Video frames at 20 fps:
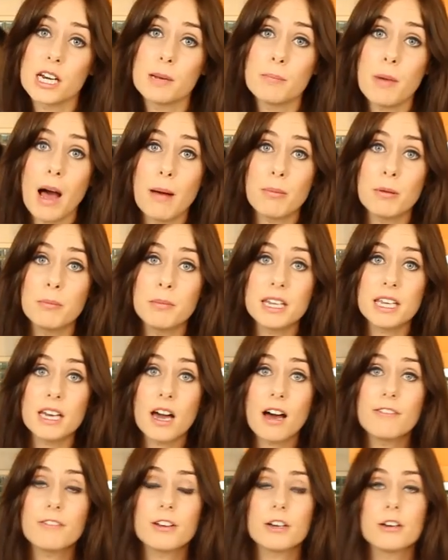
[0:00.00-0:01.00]
gonna pop them in the
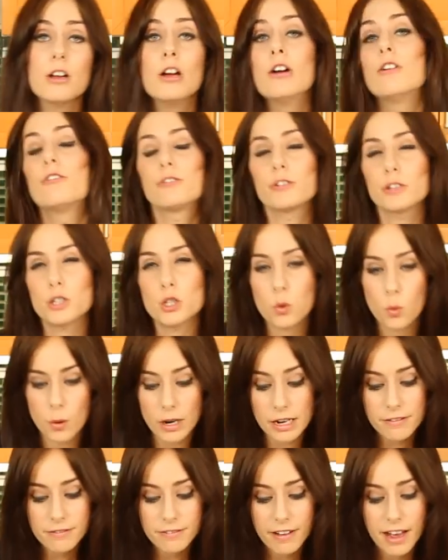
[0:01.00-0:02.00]
oven for
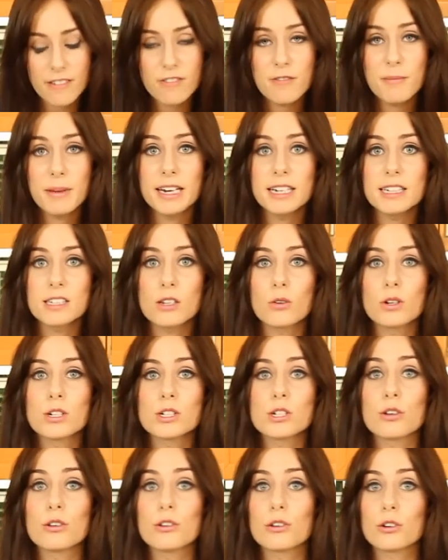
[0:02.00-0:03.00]
twenty-five minutes, or
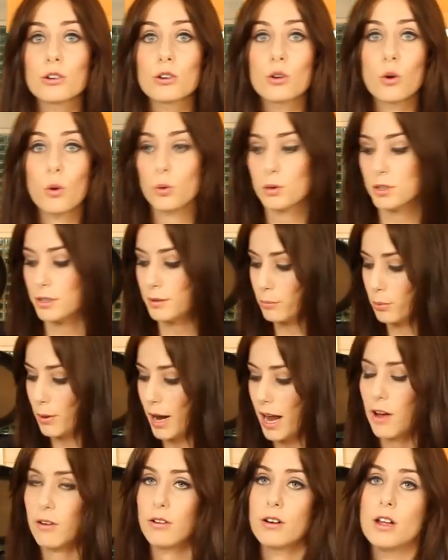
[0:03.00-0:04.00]
until they're golden
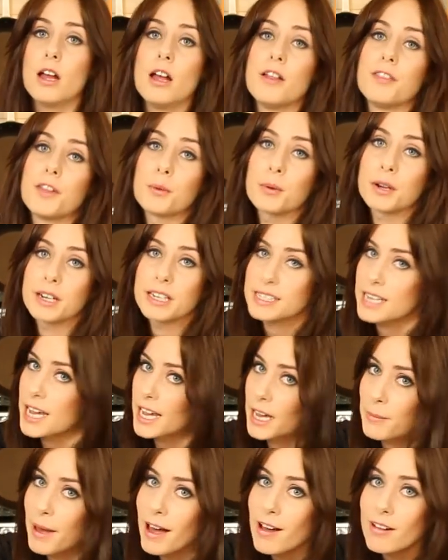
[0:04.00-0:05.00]
brown. Then we're gonna
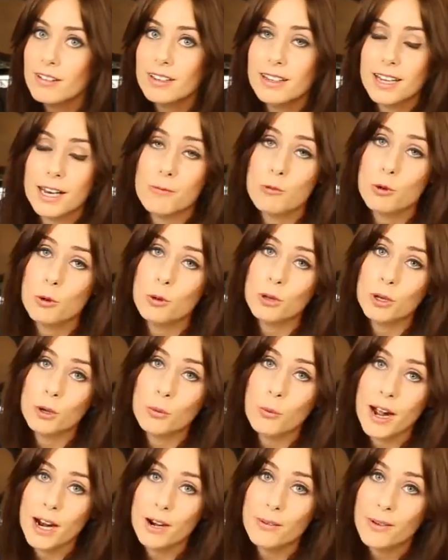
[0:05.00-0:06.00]
take them out, let them cool in a
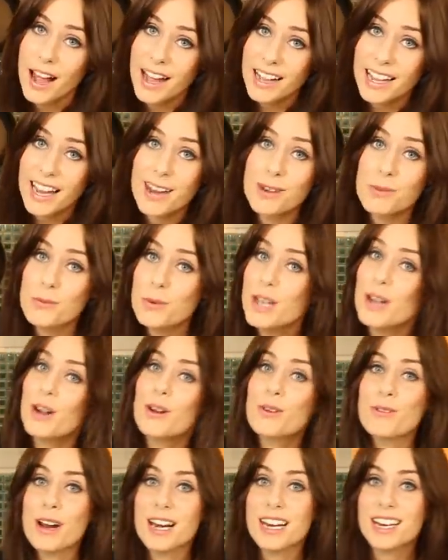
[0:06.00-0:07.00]
wire rack, and we
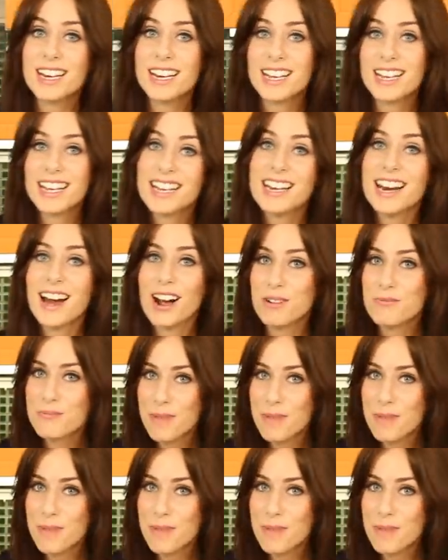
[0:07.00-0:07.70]
are ready to eat our